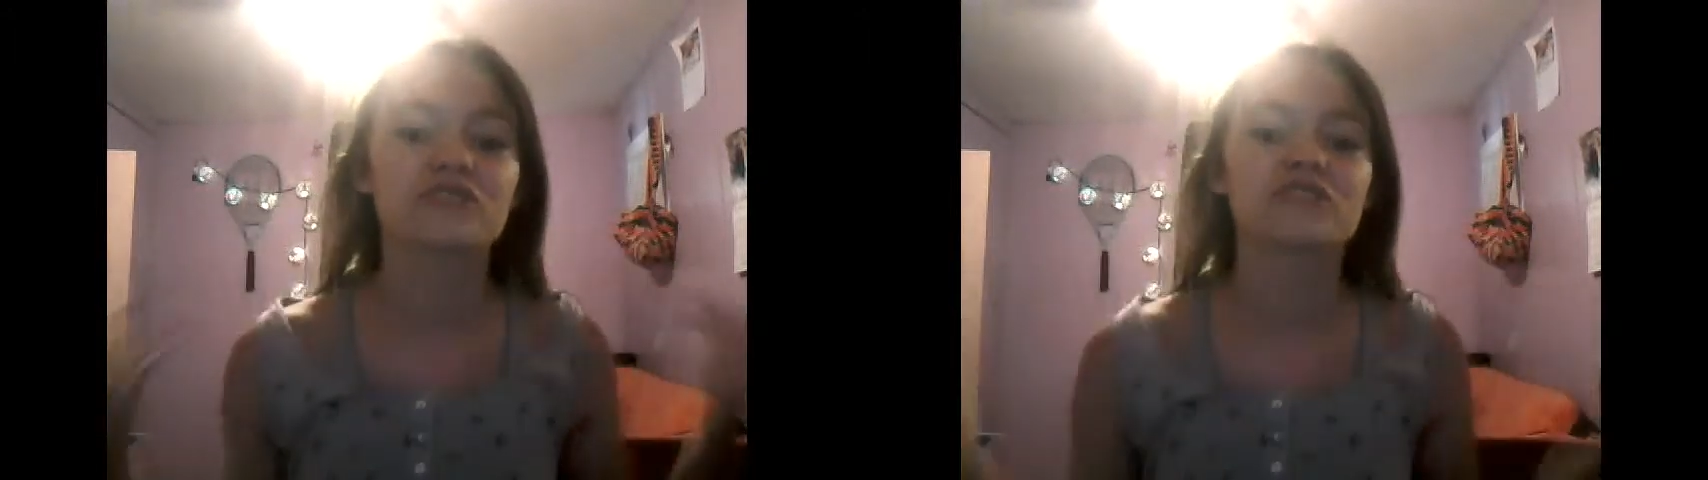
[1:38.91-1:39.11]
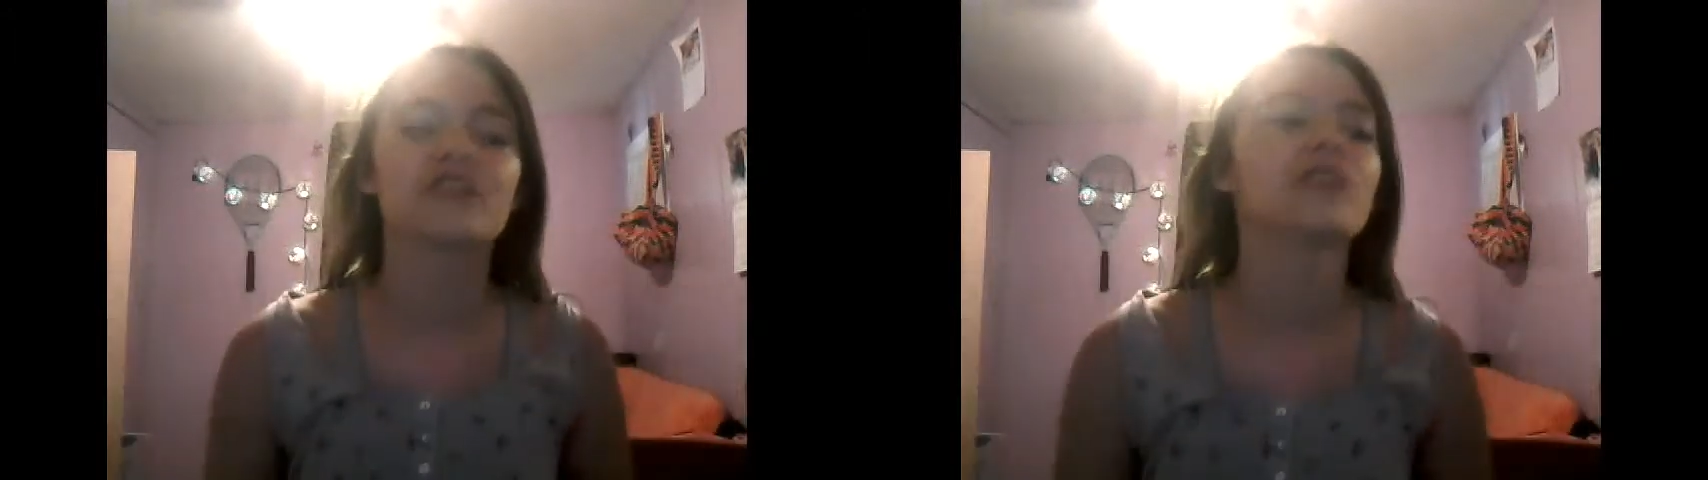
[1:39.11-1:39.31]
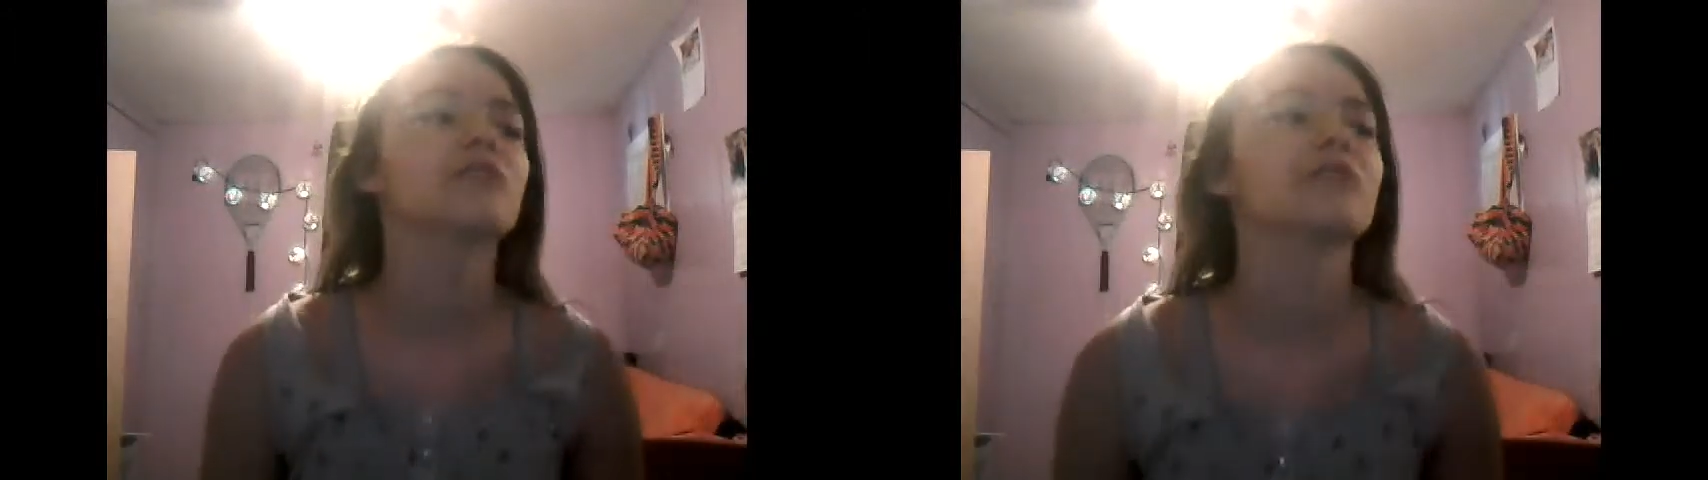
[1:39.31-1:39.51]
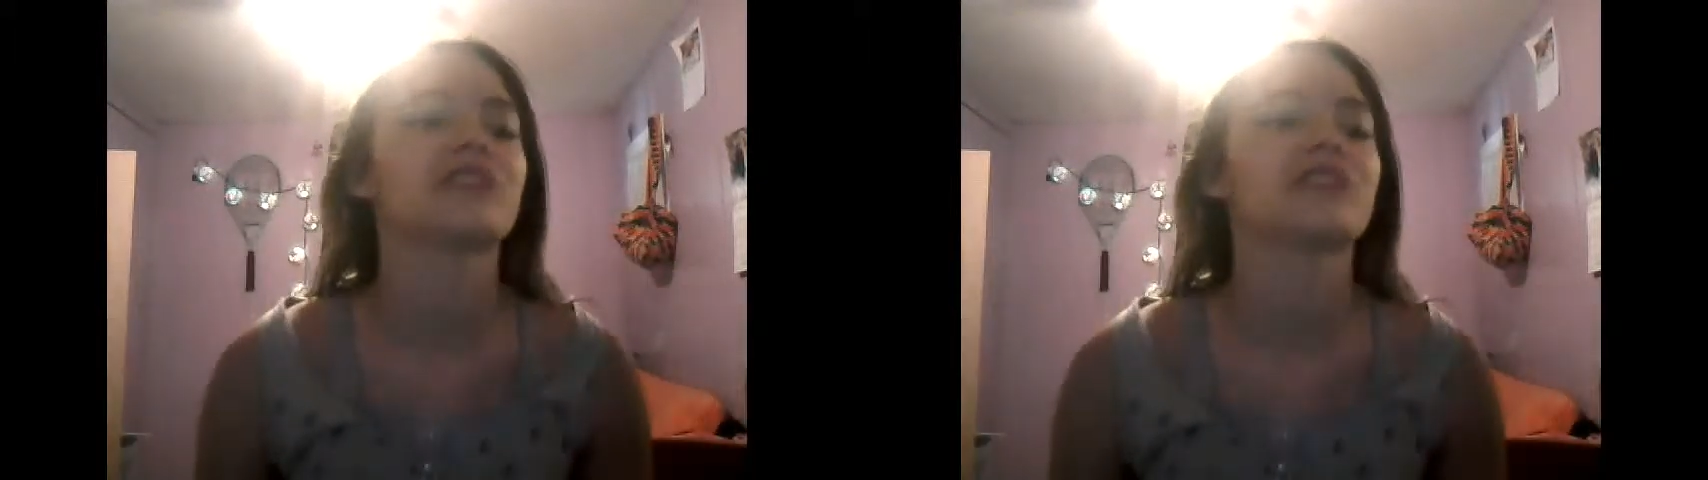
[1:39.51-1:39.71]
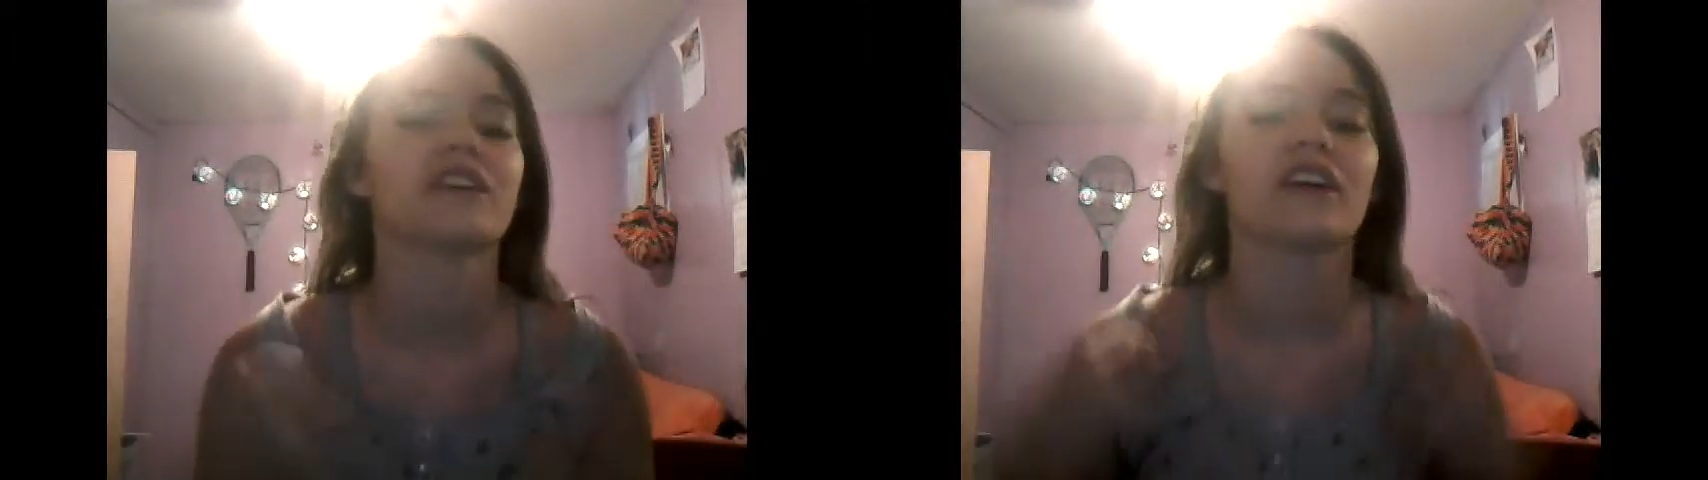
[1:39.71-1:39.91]
ago when
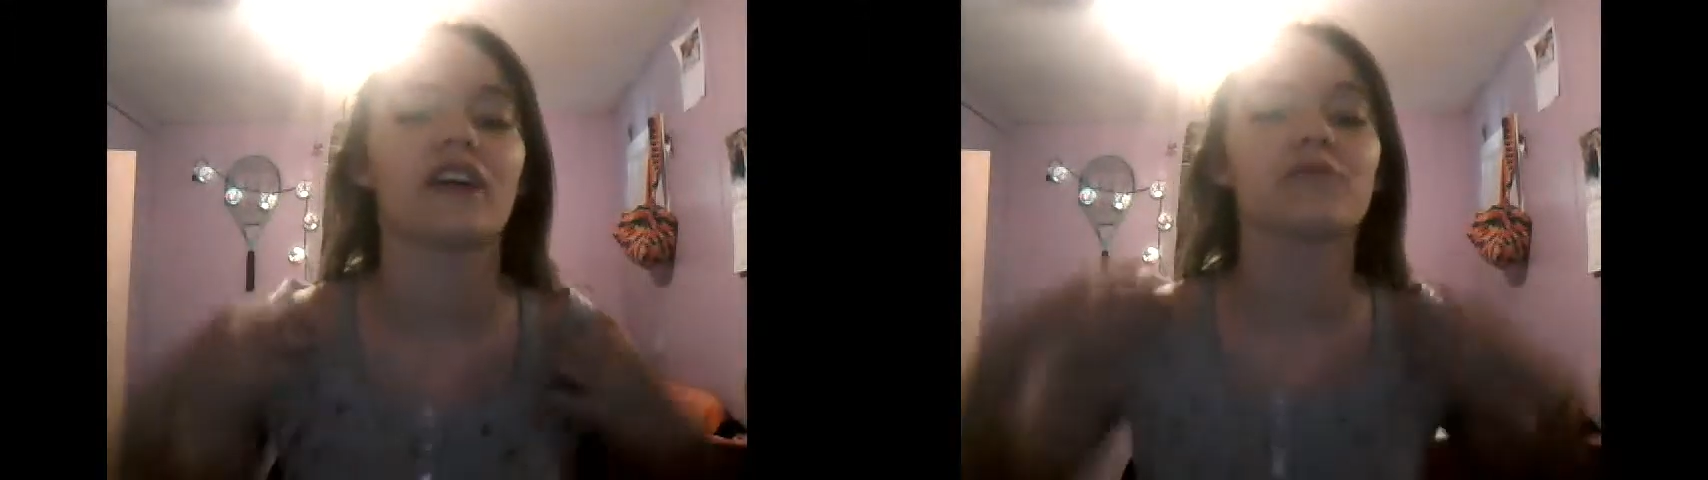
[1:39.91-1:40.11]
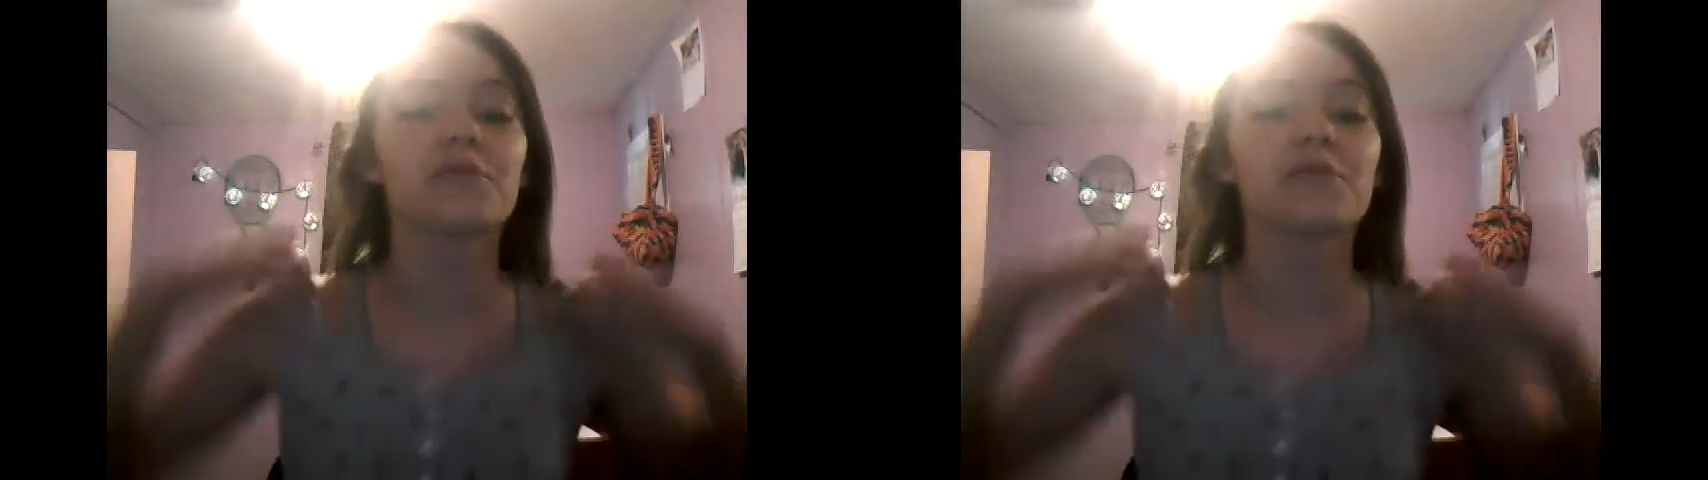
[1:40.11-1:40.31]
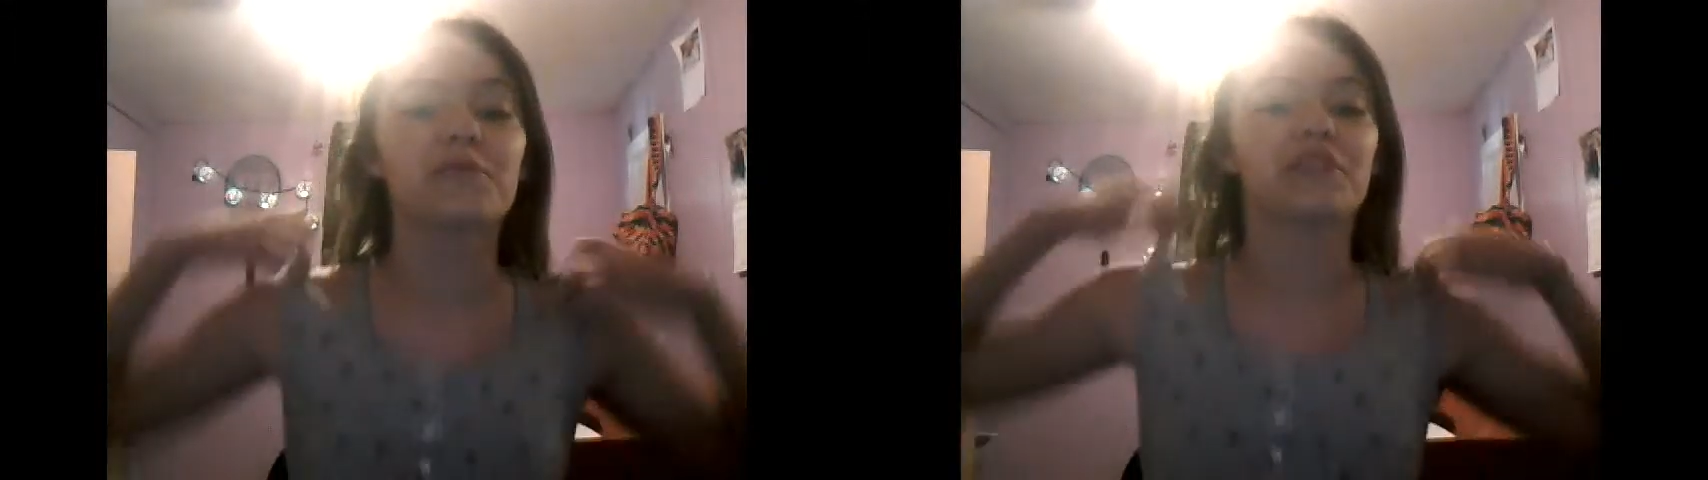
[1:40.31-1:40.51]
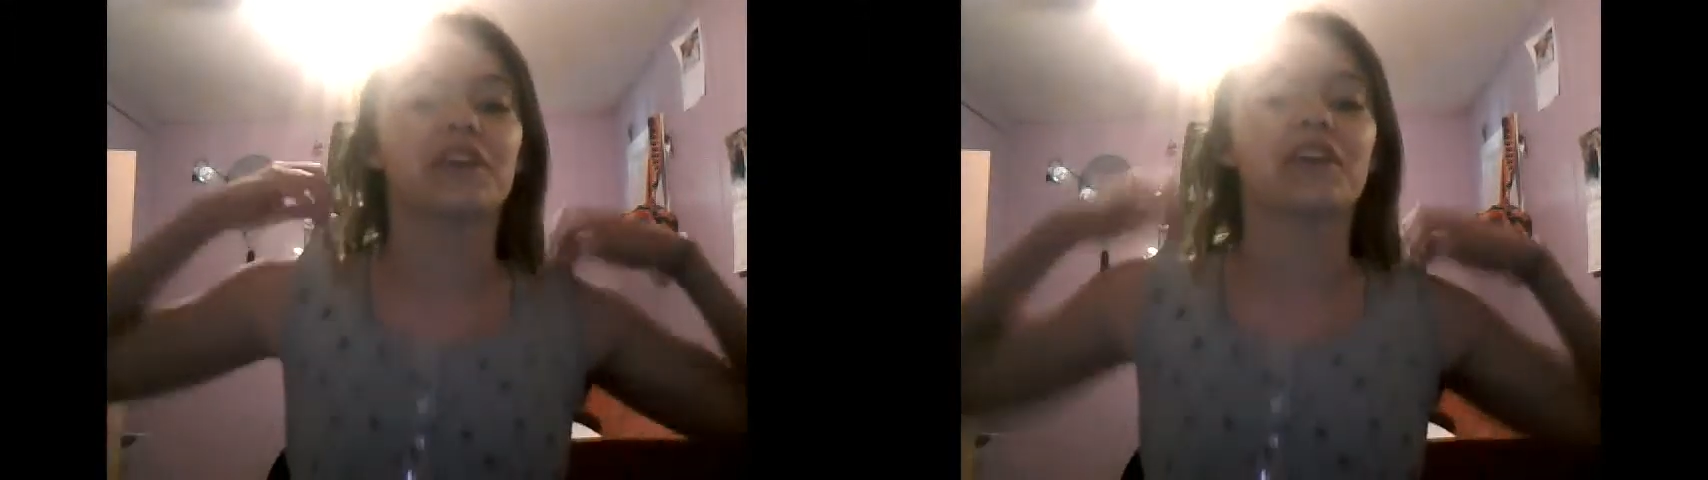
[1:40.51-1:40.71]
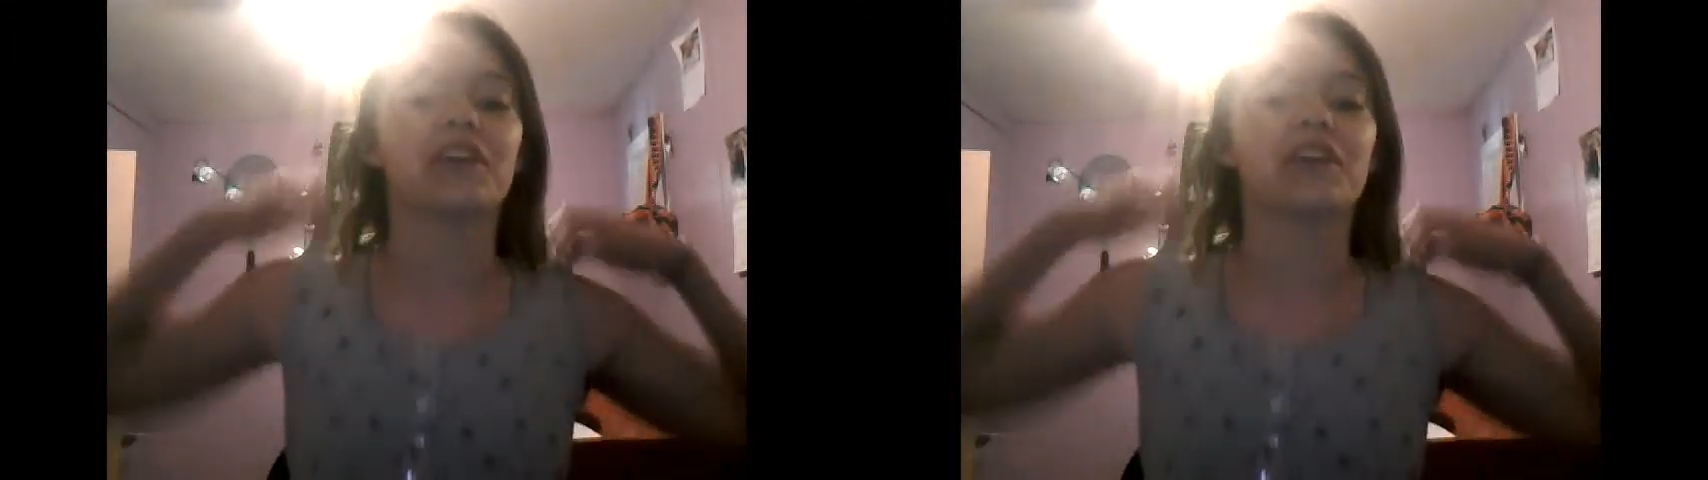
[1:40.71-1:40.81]
like I remember like